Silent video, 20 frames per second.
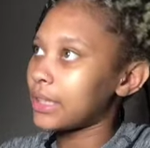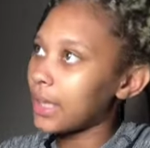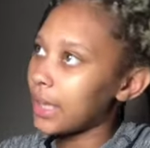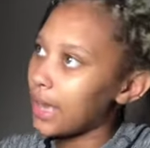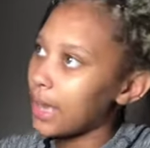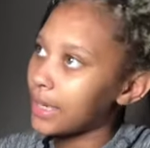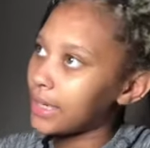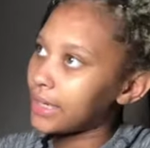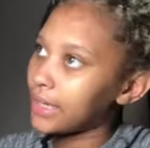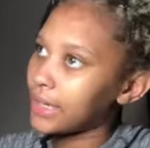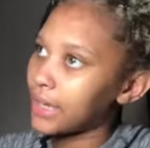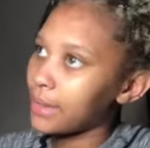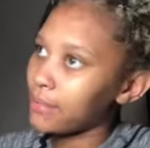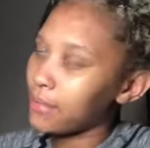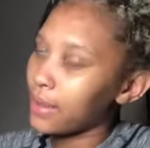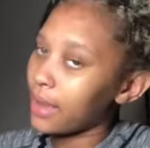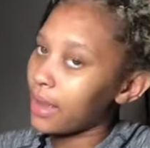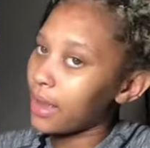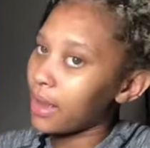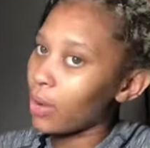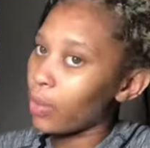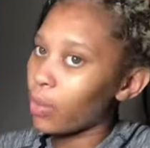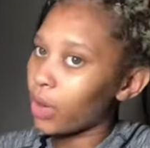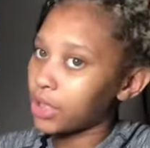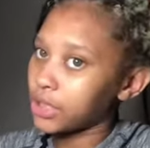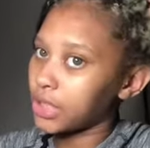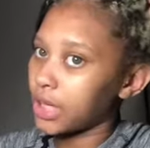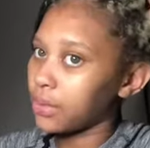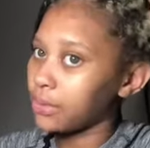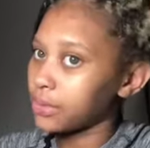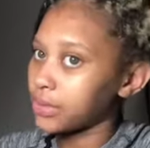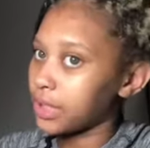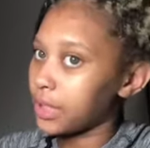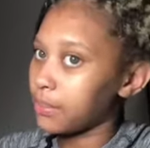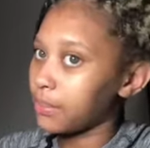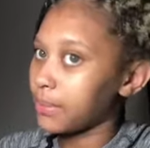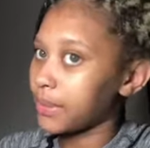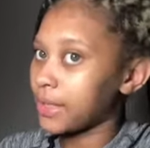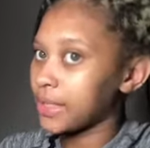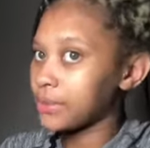need to get my watch hours up.
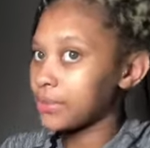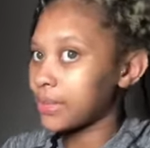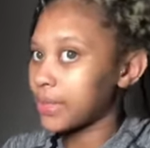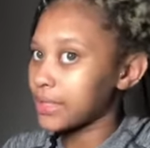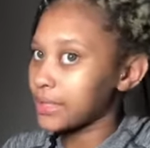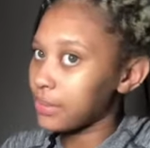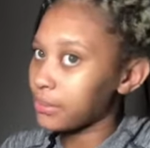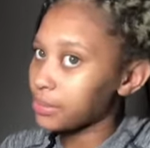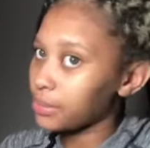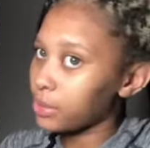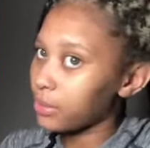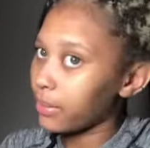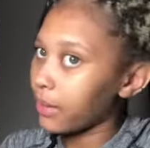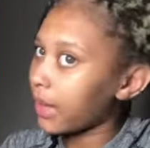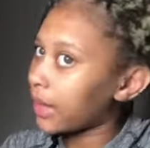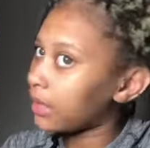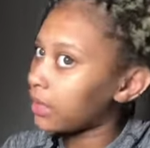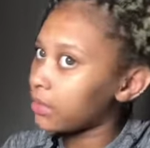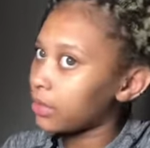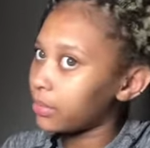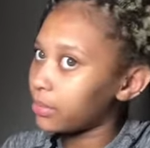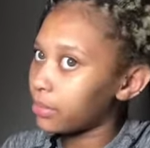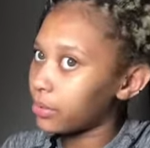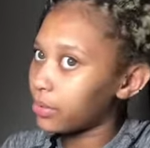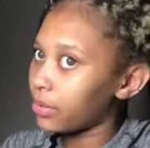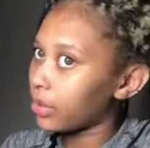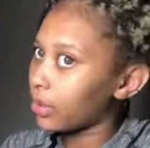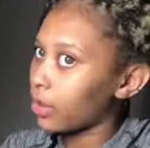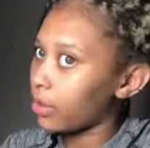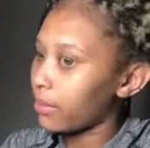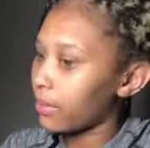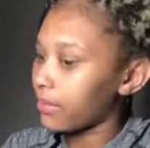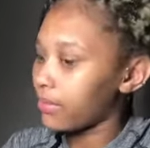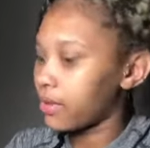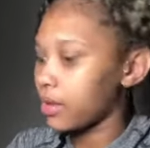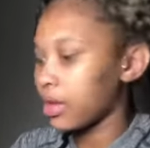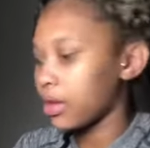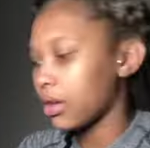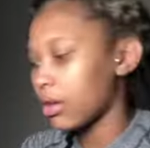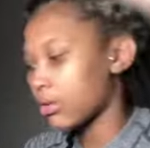And that's because I'm so behind on uploading all my
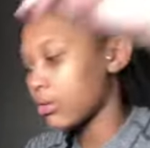videos.